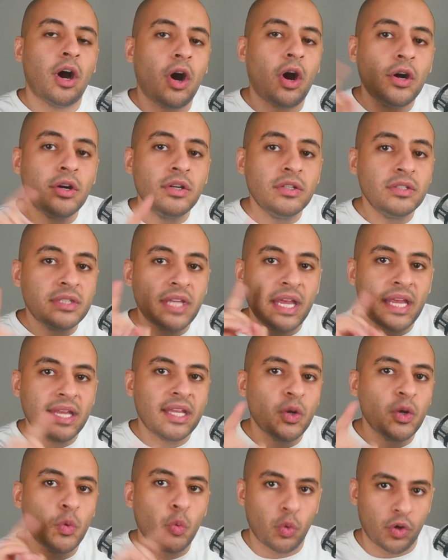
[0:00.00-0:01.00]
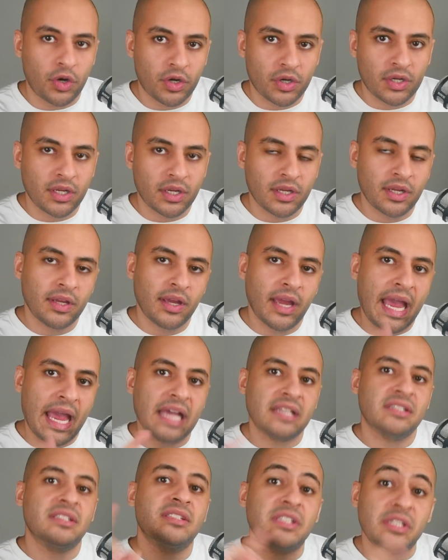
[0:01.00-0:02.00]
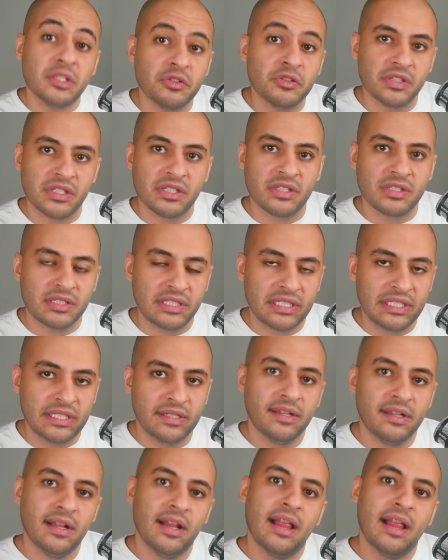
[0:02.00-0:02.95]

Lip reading: aren't taking work as seriously